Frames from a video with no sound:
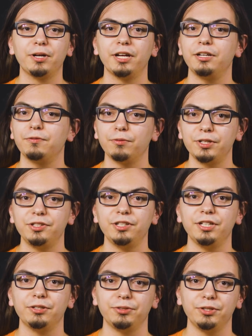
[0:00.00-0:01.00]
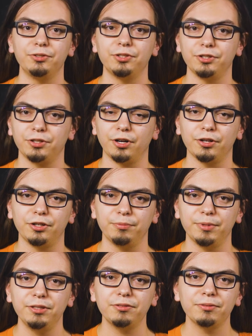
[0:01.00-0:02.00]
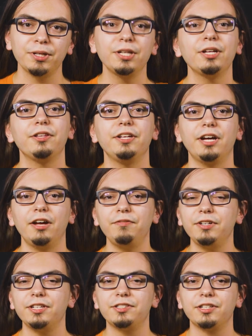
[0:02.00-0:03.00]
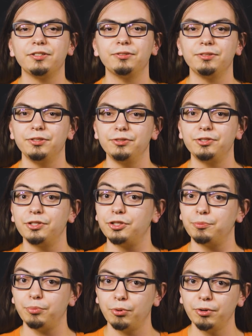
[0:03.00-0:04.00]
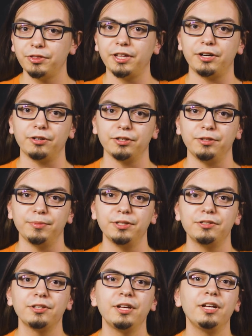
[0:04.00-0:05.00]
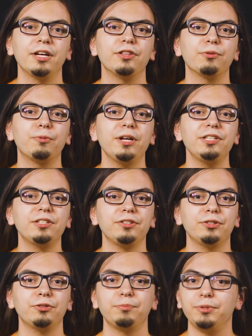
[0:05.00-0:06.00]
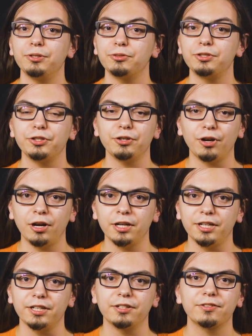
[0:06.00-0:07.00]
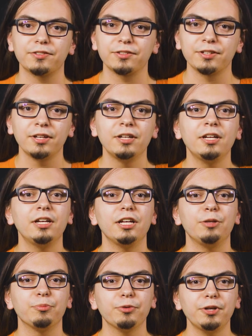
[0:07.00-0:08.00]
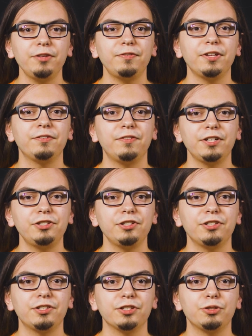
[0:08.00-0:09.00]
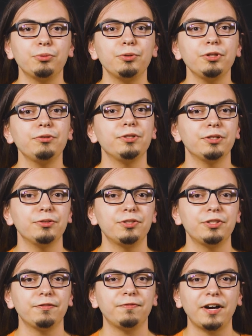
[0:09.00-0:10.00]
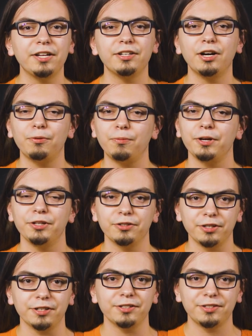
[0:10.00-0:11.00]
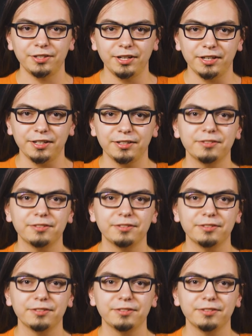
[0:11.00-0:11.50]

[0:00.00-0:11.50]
what kind of reasoning you'll use in your argument, the evidence that you'll use to support that argument, and the ways that you'll appeal to your audience. In brief, invention is the tool you use to find out what you're gonna say.